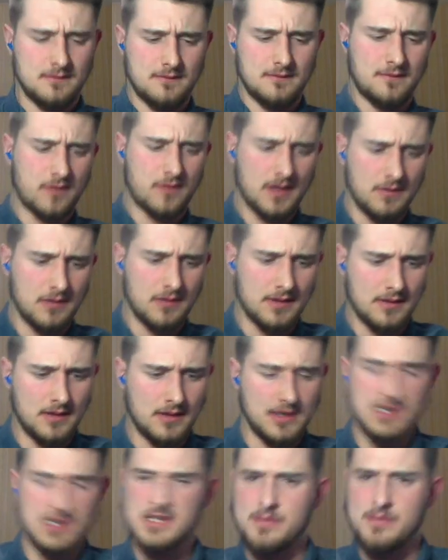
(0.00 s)
30.
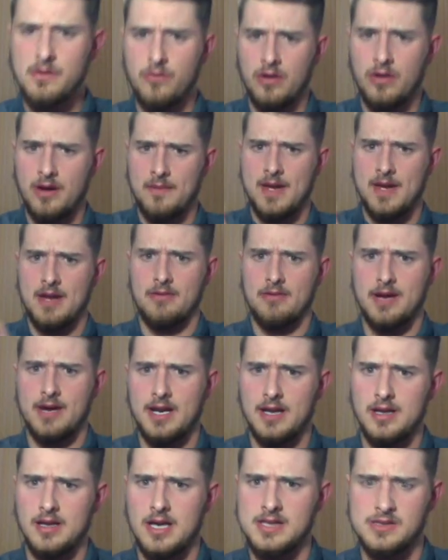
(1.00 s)
Just about where I'm at, right? I
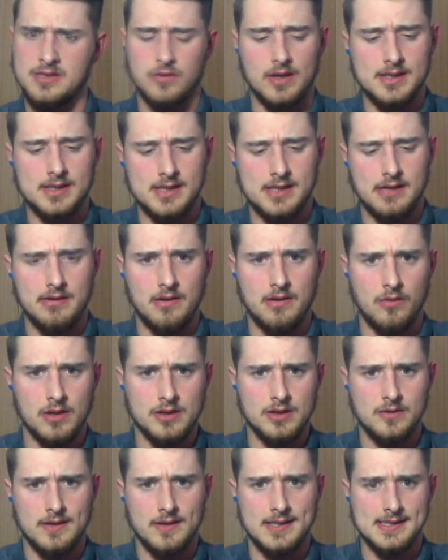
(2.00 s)
lost twice now and I won
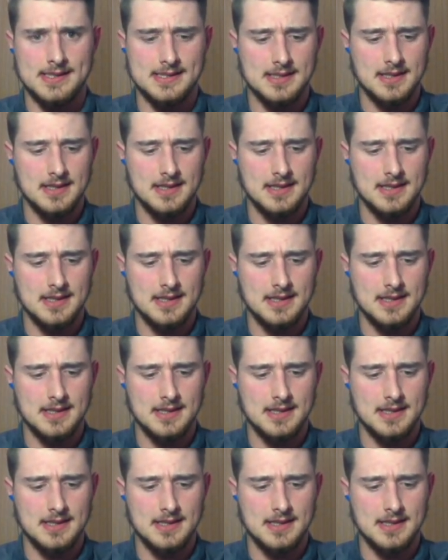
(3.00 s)
twice.